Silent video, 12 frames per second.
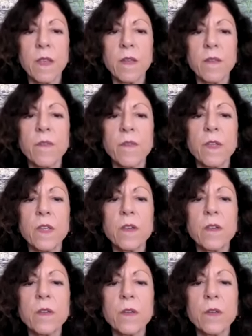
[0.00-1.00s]
and
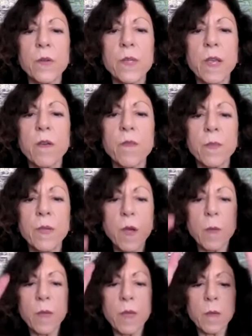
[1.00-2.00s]
feel yourself
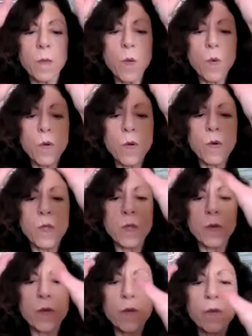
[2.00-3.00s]
becoming more
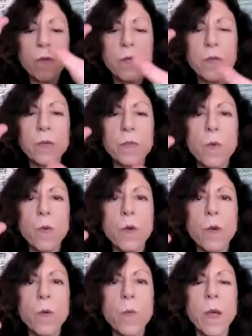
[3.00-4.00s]
alert, more
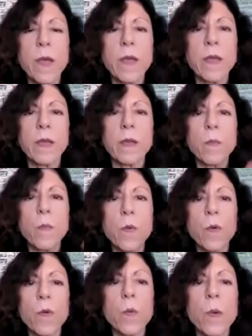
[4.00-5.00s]
awake,
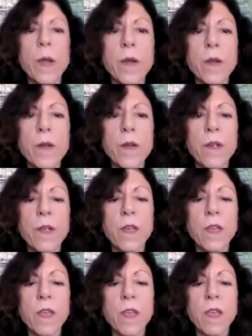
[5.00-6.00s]
more aware,
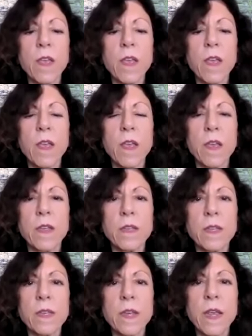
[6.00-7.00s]

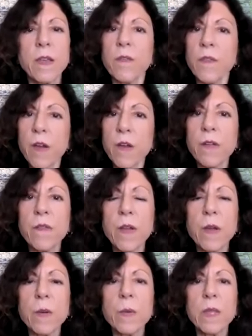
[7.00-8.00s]
and staying very,
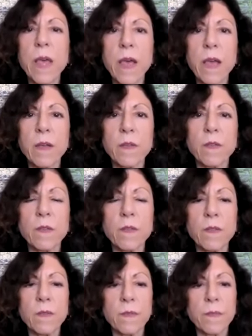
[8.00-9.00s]
very relaxed.